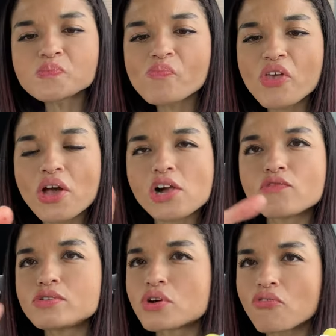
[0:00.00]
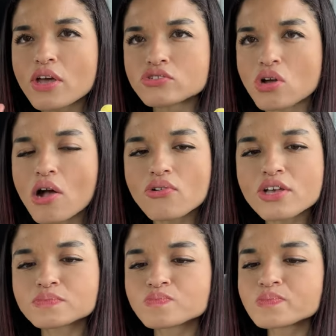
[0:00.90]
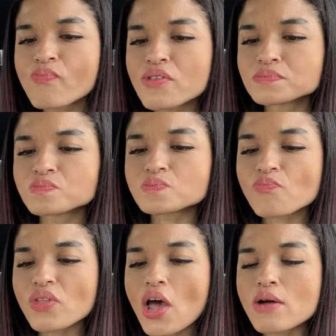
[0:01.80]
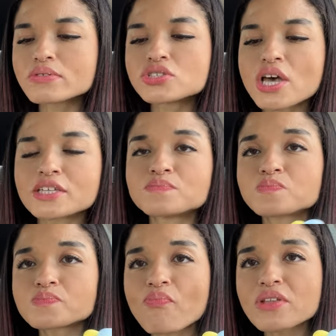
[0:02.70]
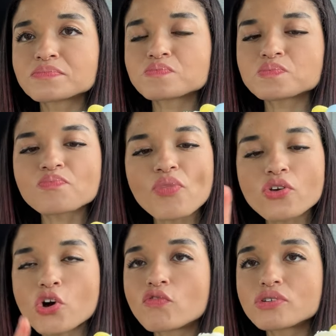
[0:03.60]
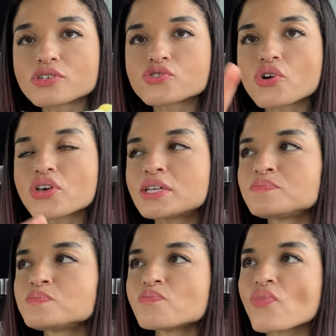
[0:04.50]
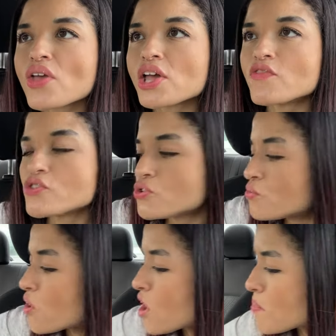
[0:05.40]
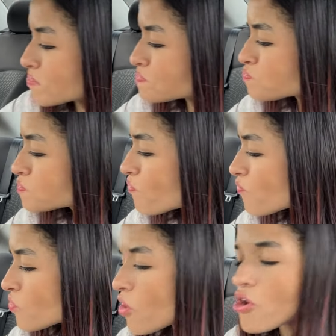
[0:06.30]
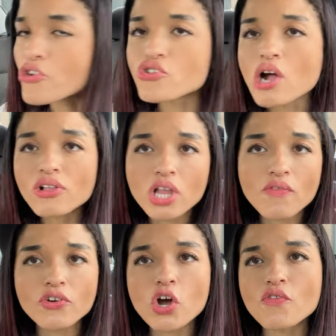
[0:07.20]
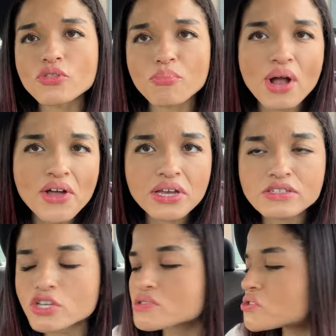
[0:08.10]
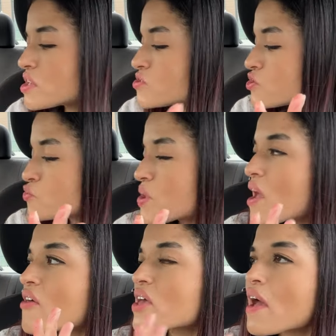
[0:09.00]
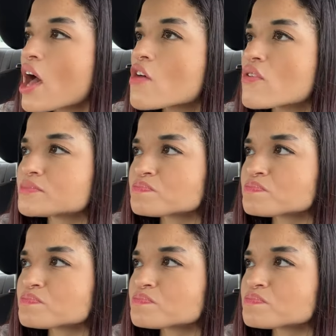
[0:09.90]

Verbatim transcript: Yeah, if you don't like chocolate, I would say go for this cookie. If you um, or a chocolate lover, go for the brownie. So it's nice this week how they have,